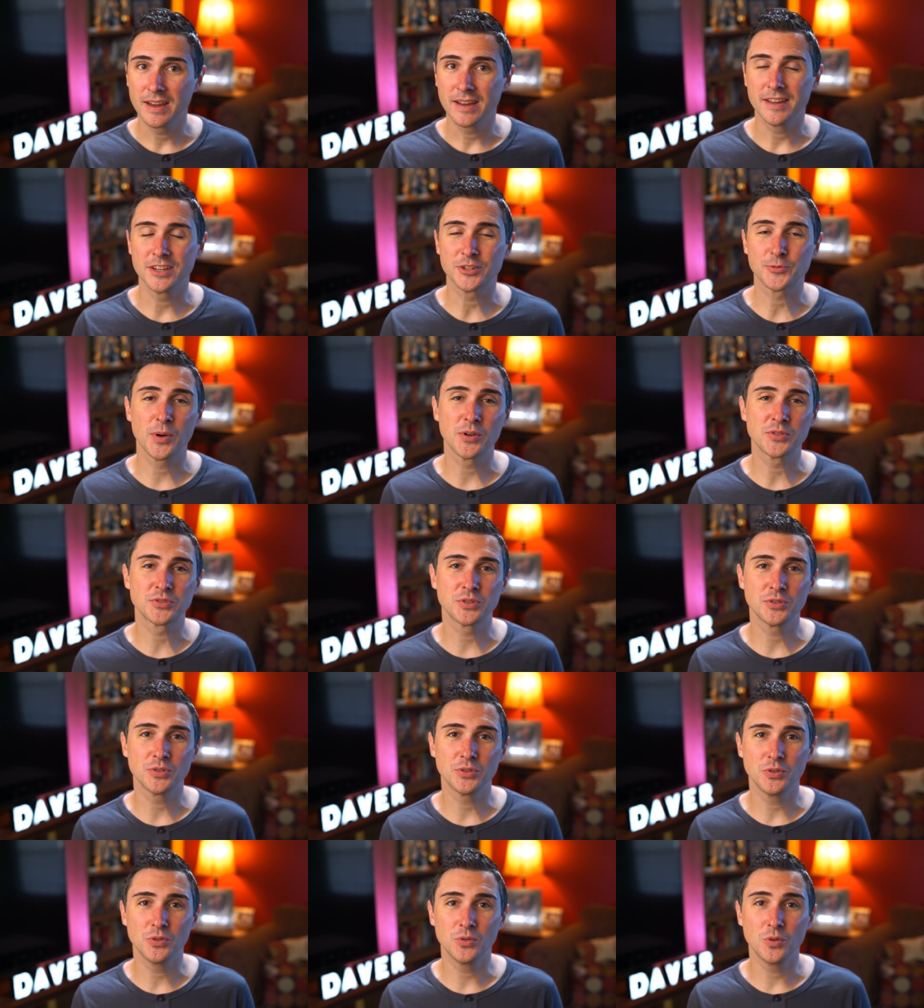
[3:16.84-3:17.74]
is supposed
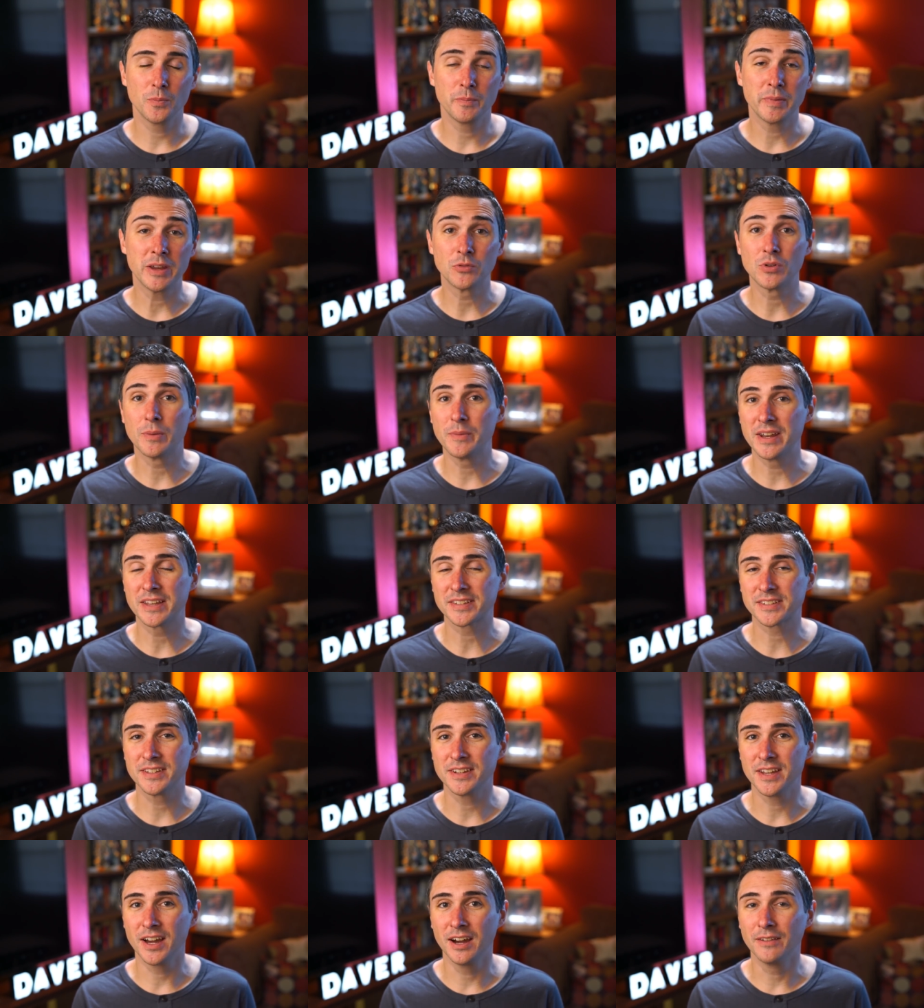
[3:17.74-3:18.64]
to be
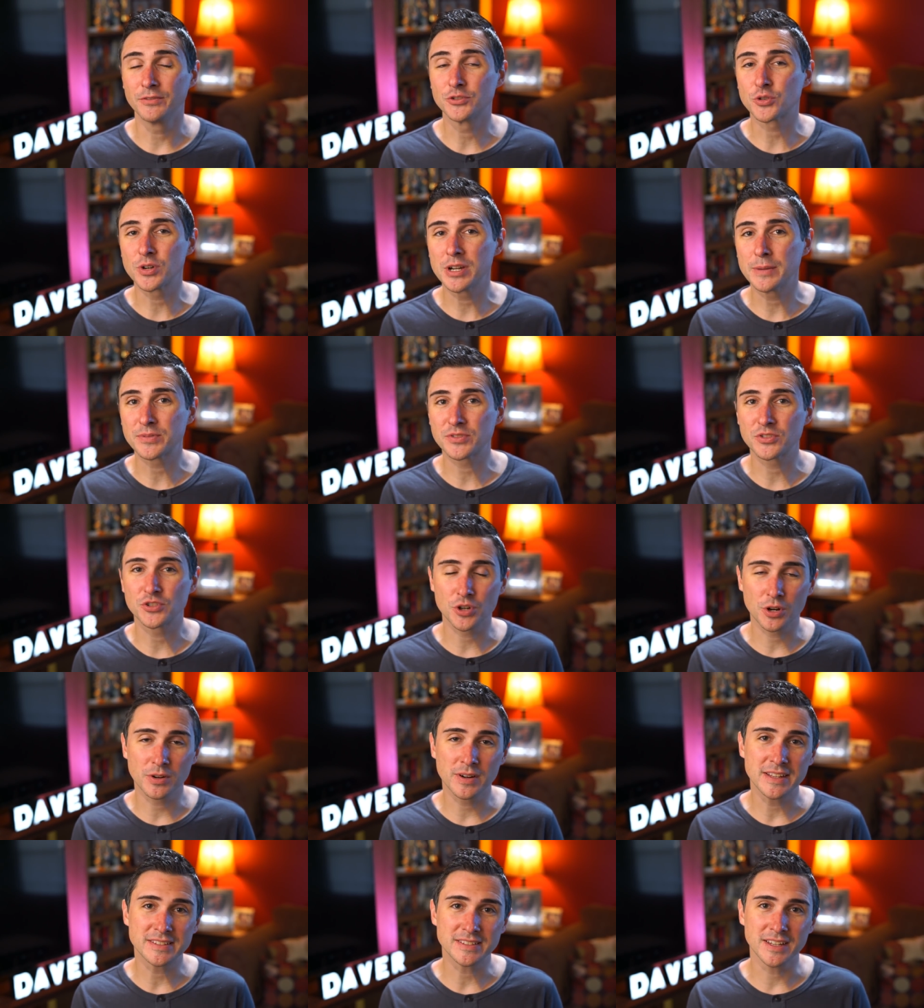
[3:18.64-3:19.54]
reminiscent of trips,
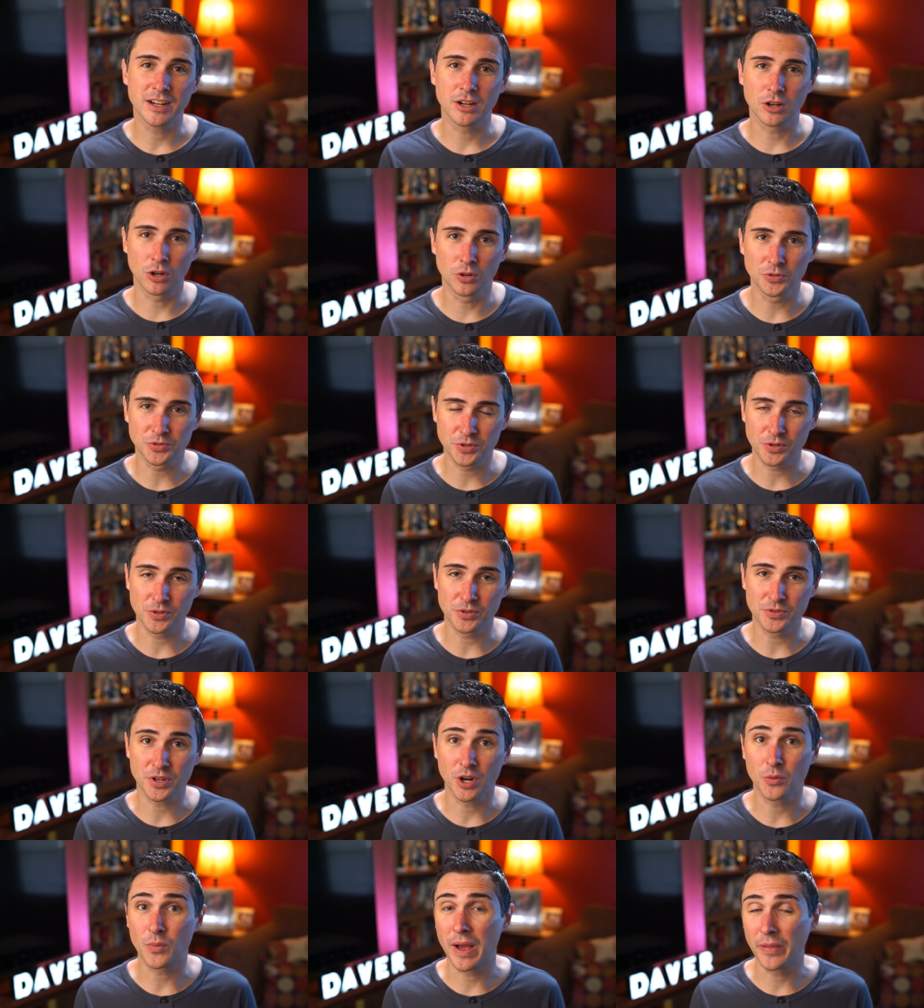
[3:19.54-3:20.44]
journeys, and
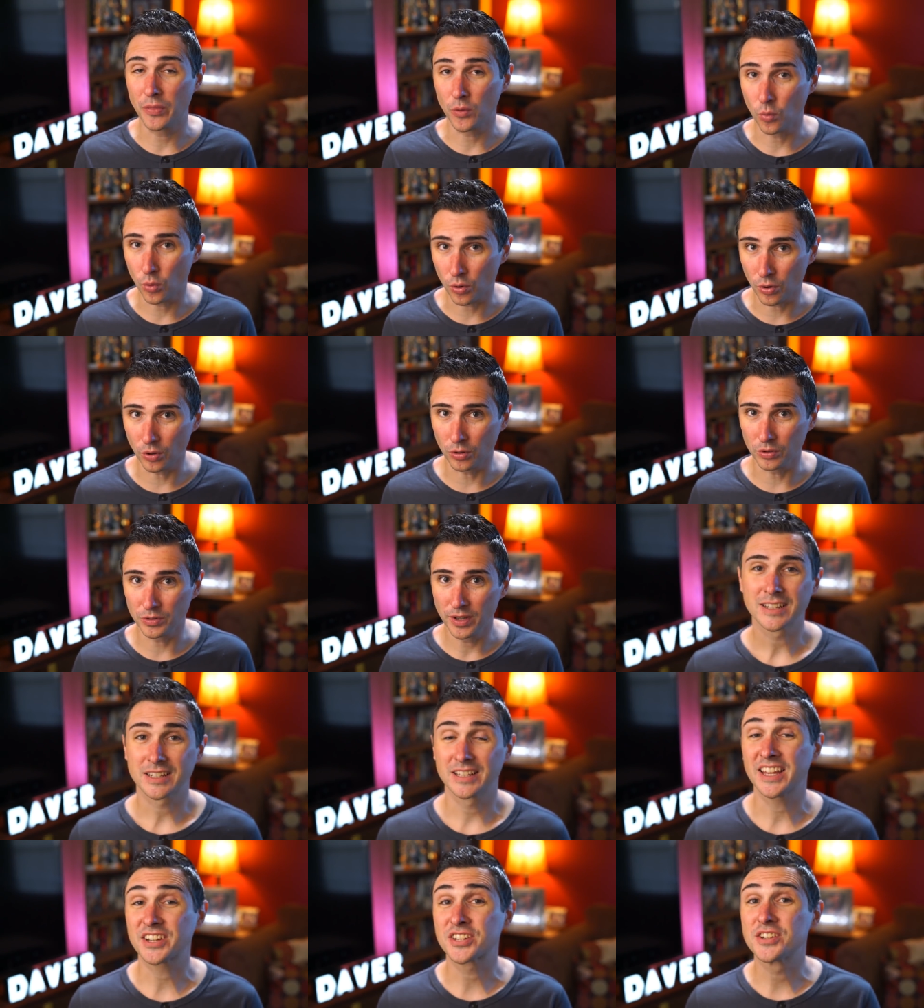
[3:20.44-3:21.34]
cultures around the
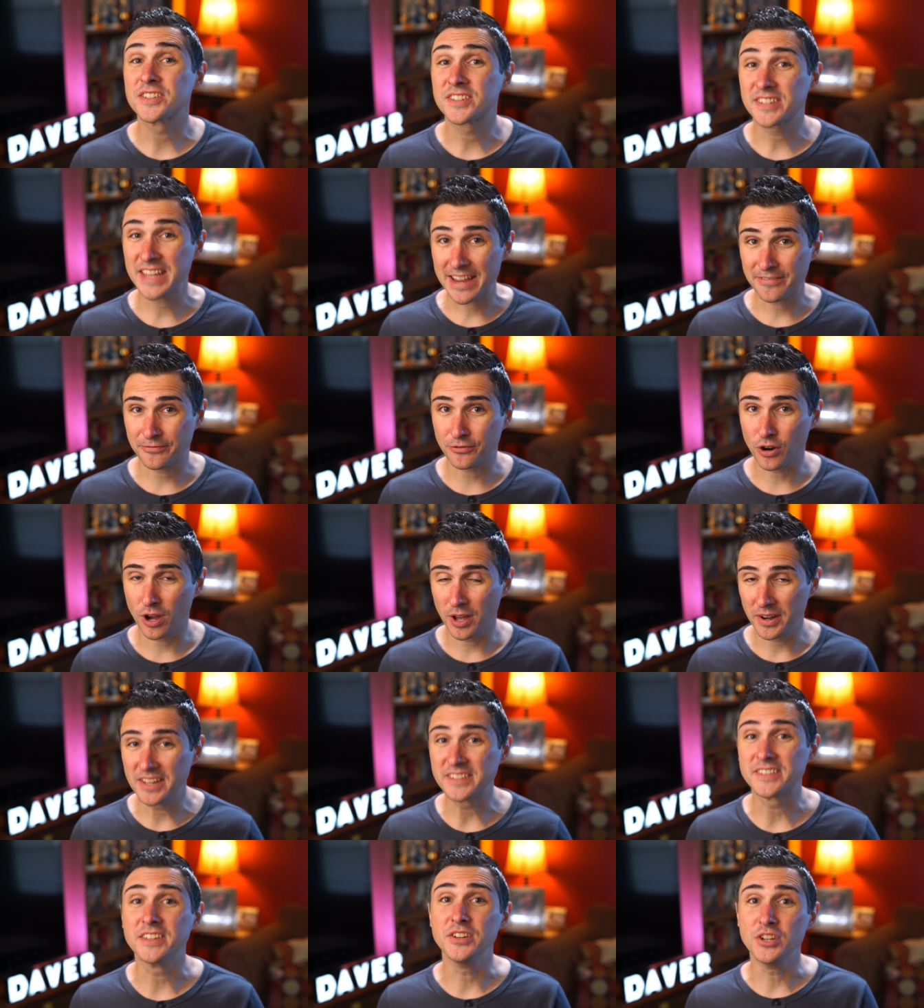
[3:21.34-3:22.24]
world. Collection
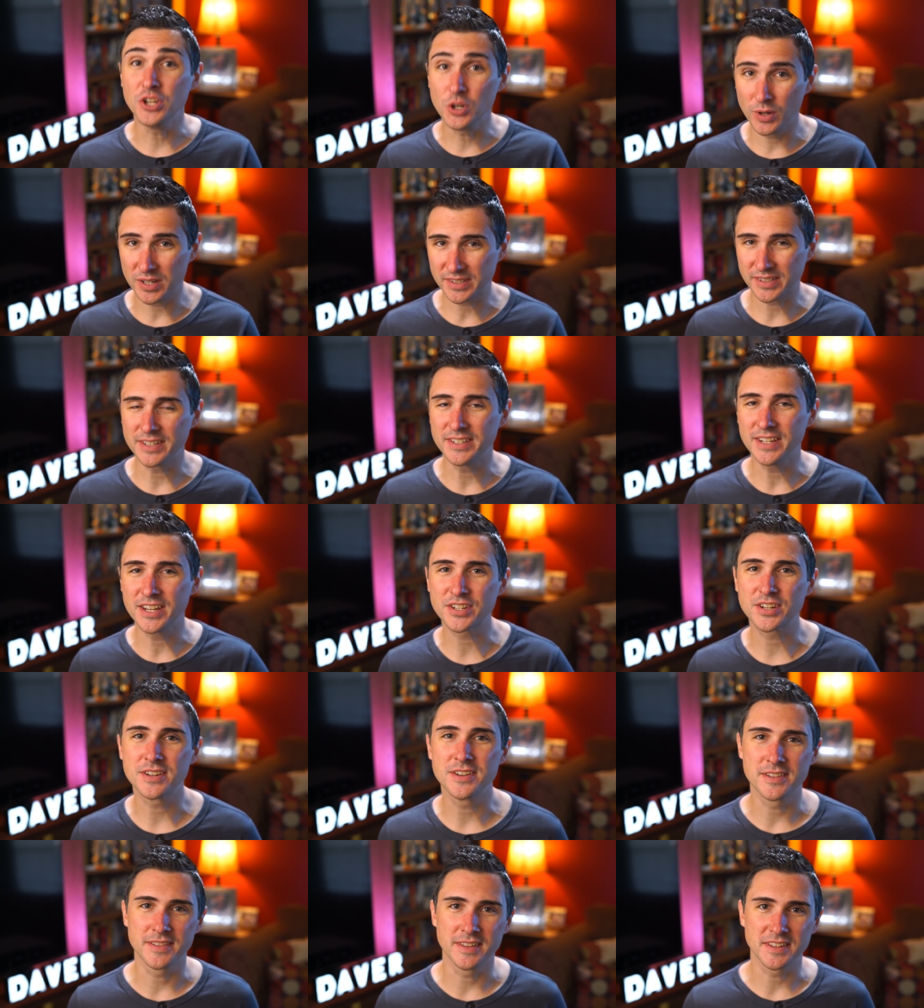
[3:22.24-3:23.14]
Saffron is the newest
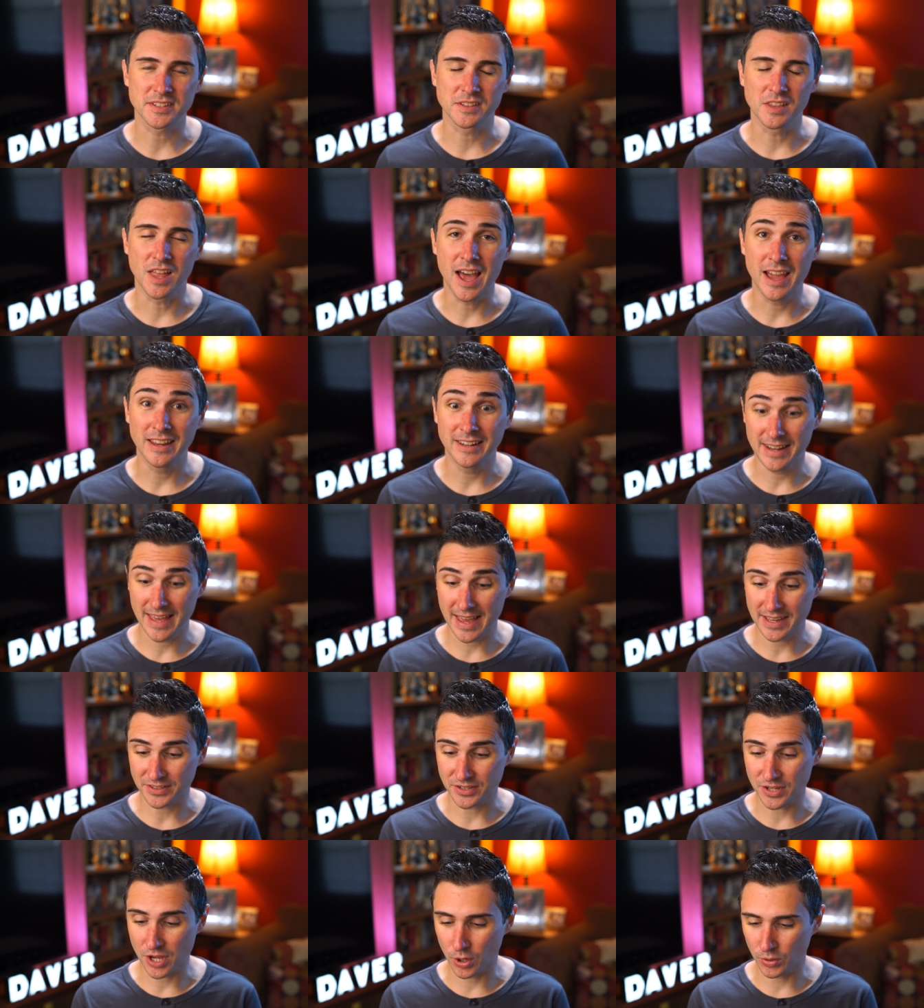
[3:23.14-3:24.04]
addition to this line. It
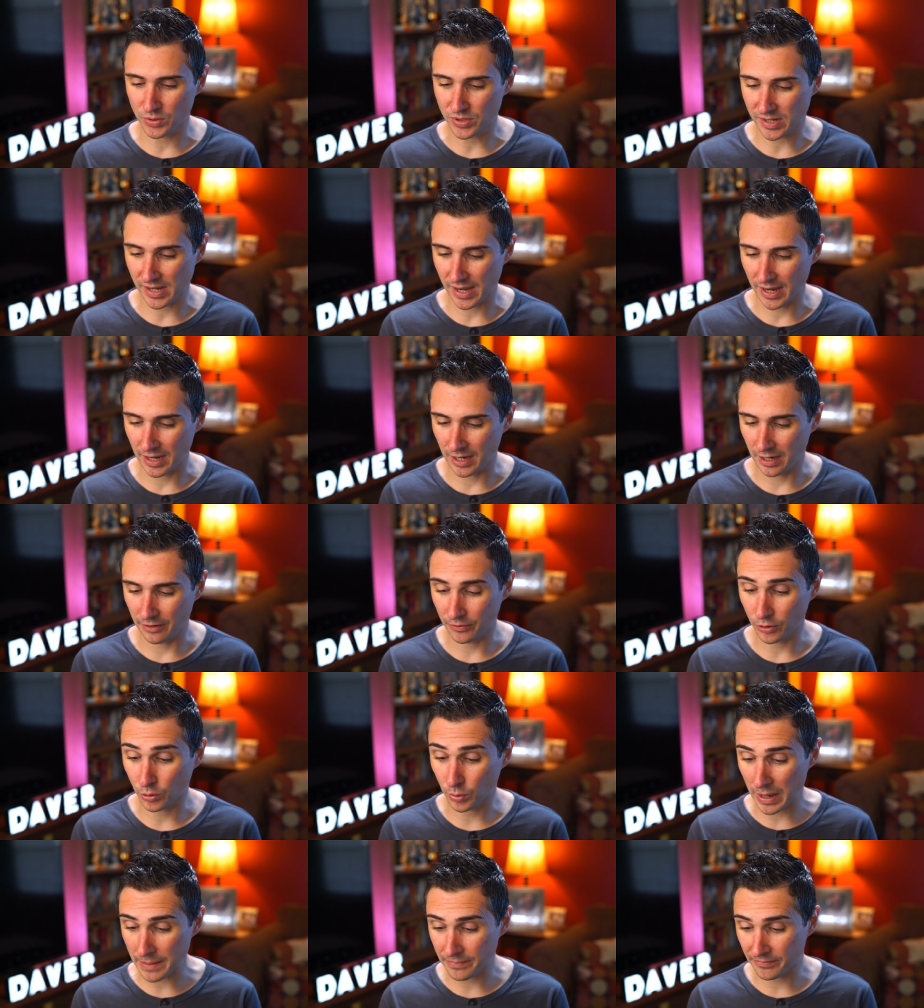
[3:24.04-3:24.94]
has notes
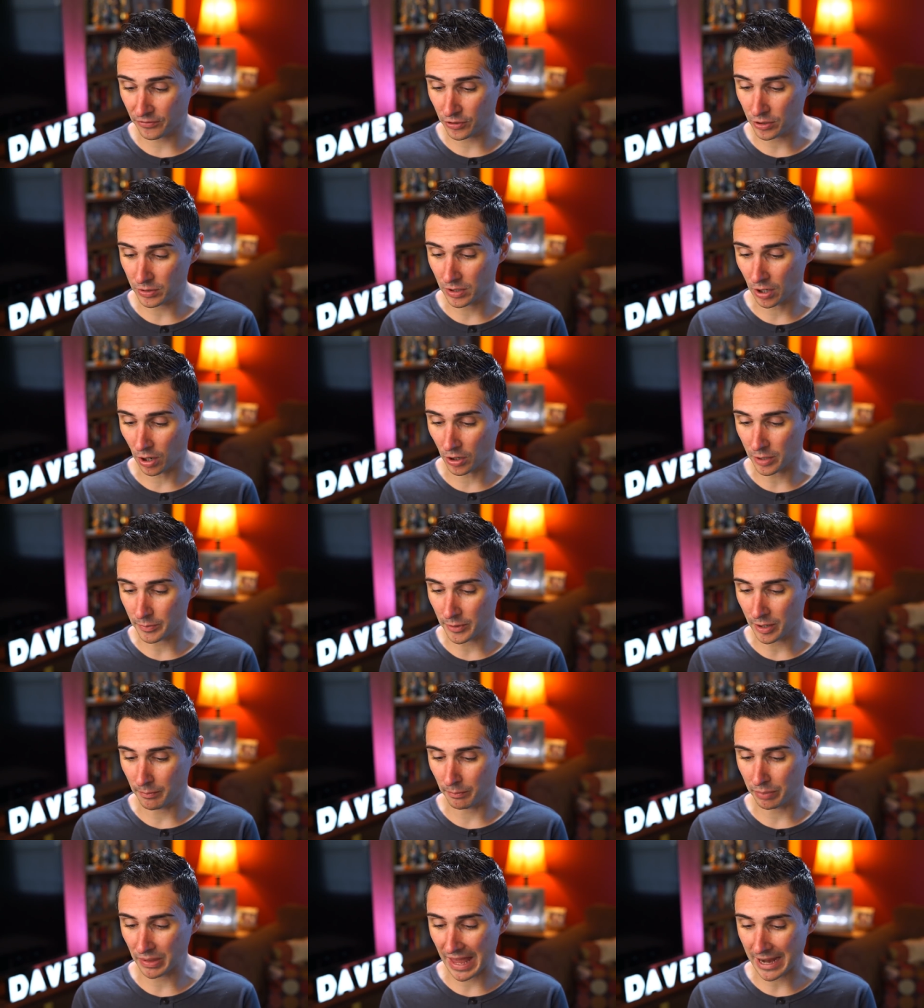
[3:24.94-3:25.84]
of grapefruit,
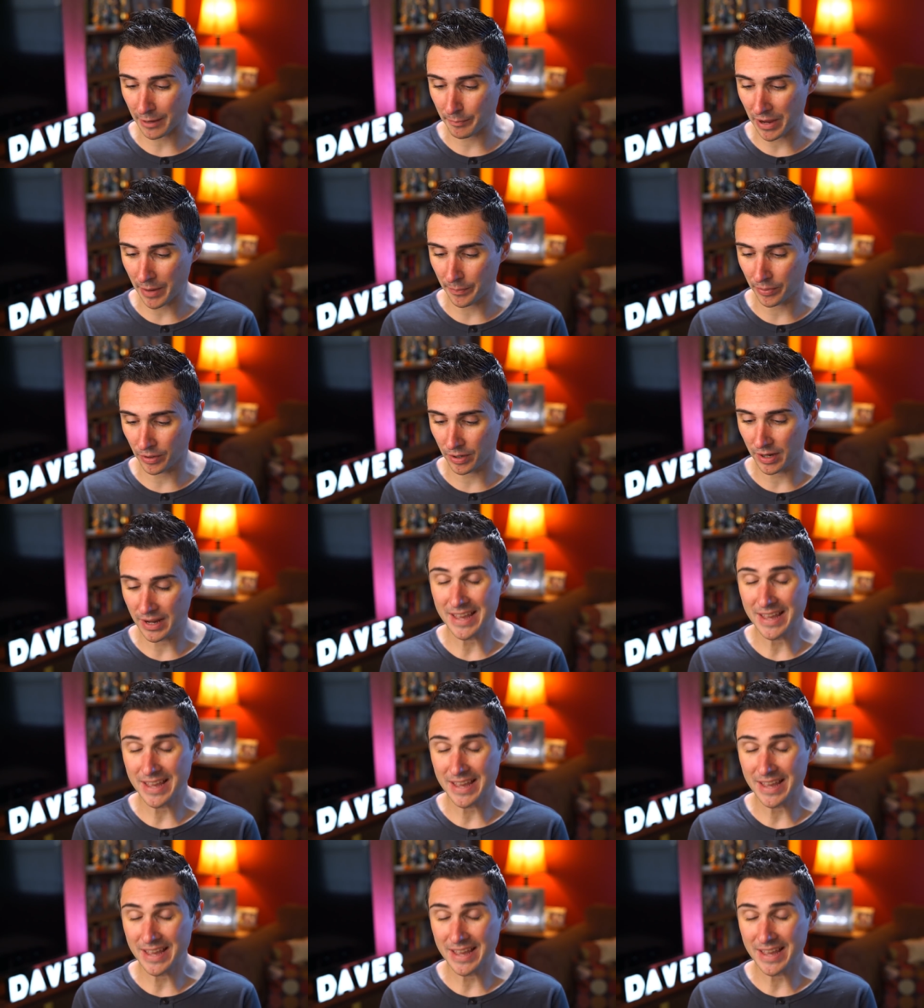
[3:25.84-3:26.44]
cardamom, black pepper,